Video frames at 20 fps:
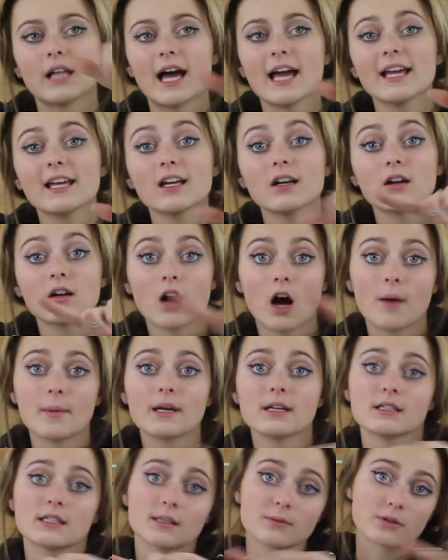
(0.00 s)
like,
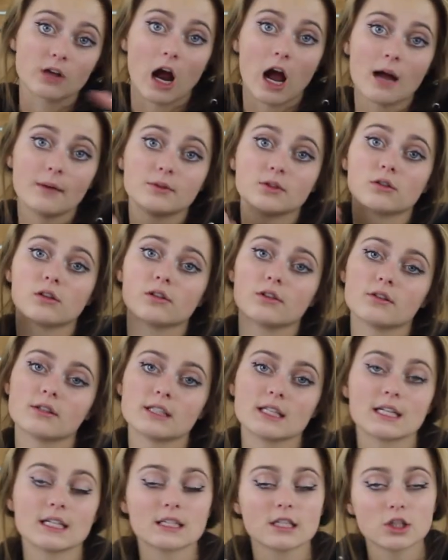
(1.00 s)
comment, subscribe, do all those
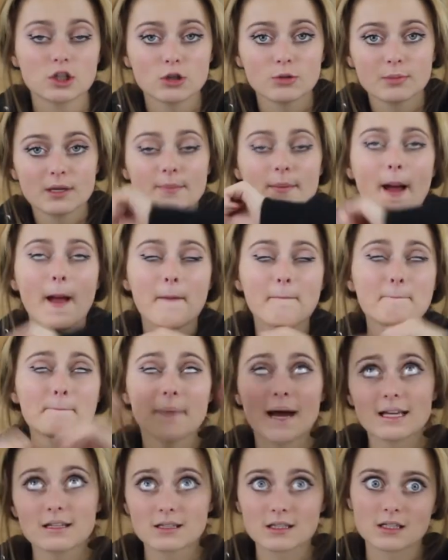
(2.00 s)
things, and you'll be my
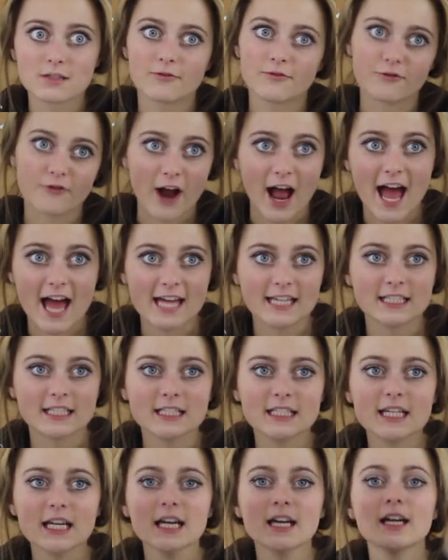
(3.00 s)
best
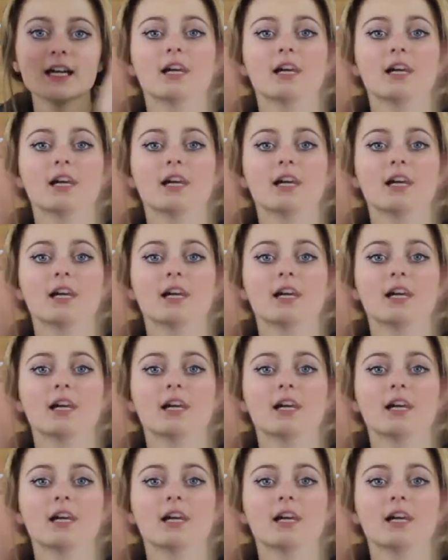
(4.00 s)
friend.